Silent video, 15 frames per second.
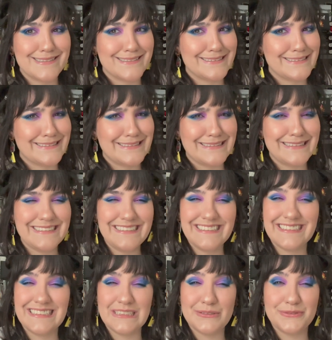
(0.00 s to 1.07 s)

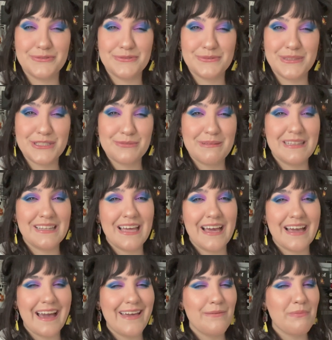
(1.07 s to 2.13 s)
Ooh, wish me luck.
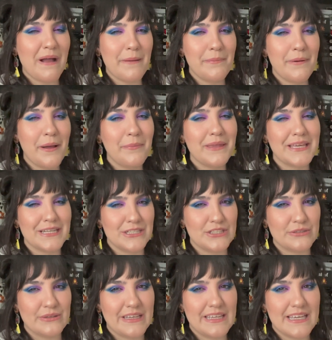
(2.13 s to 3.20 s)
I probably can
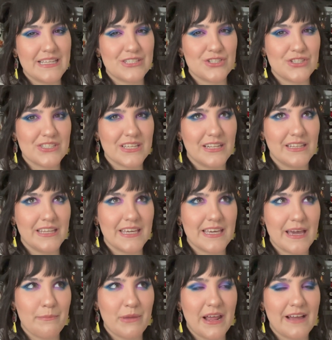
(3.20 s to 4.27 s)
do it. It's just gonna like,
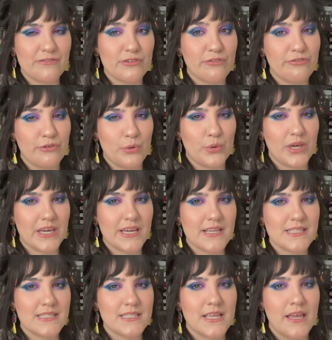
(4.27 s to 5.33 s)
I'm gonna have to
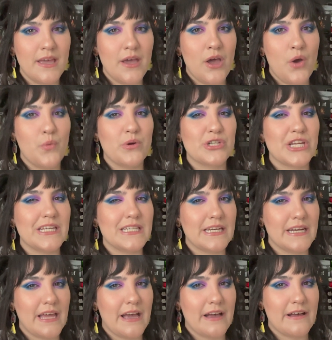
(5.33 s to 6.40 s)
focus, which I
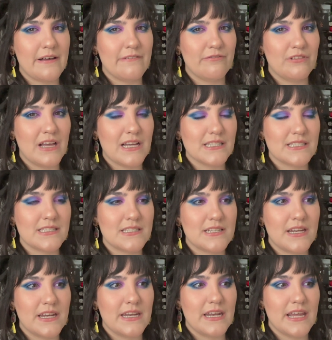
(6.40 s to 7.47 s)
didn't have last
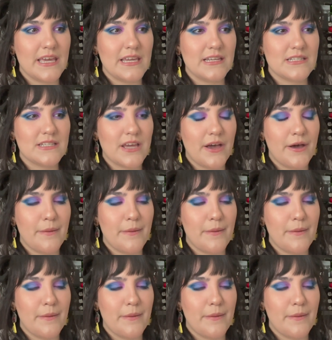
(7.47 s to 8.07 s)
night.